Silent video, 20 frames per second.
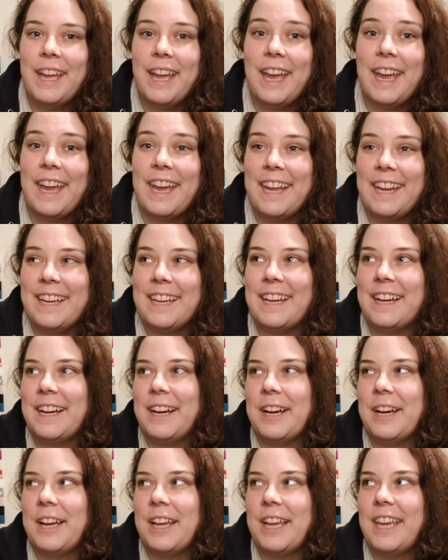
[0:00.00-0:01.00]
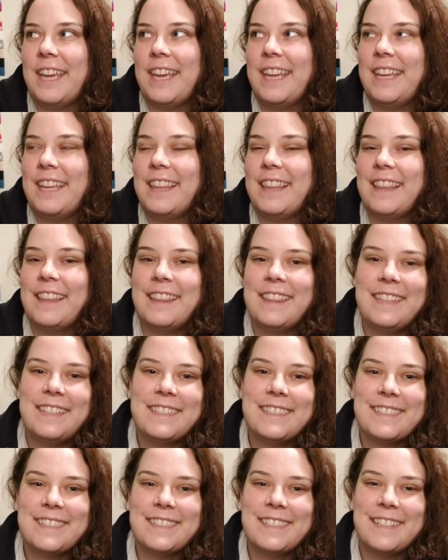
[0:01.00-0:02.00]
And uh,
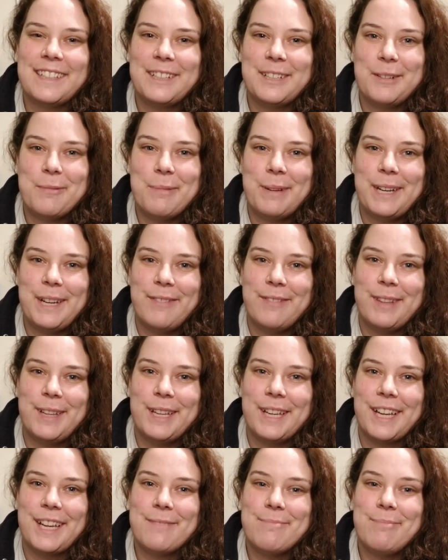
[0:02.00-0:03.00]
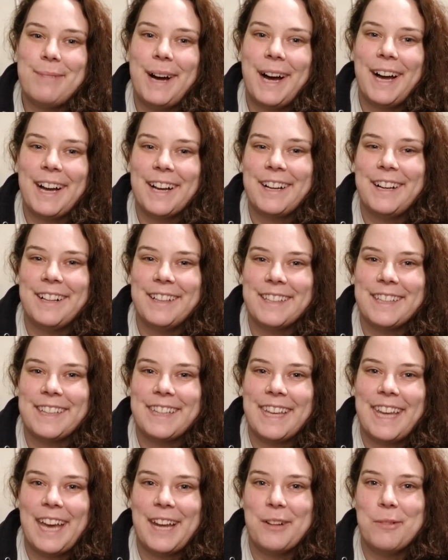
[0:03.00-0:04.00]
this is a little bit of the pot calling
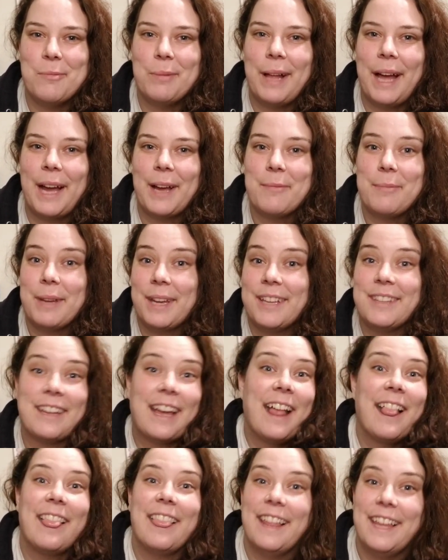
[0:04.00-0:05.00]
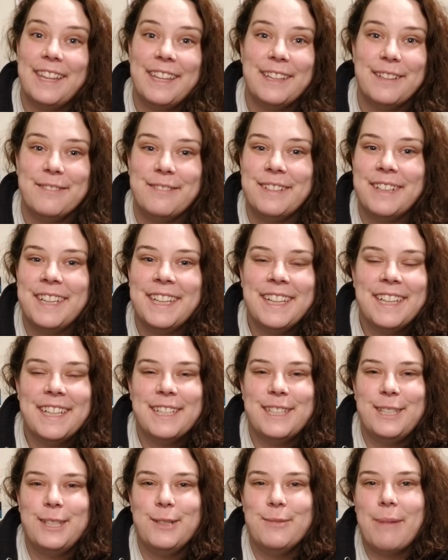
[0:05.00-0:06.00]
the kettle black because I love
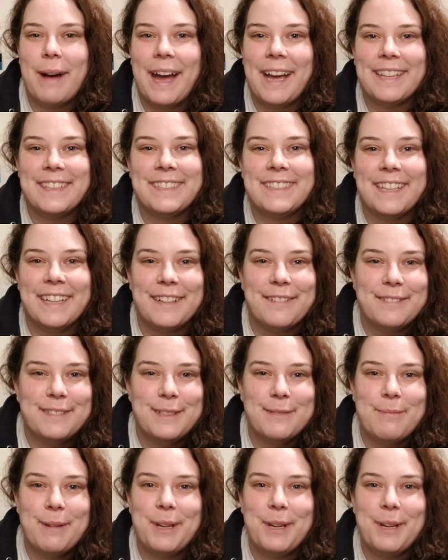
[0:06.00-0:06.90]
to buy stuff to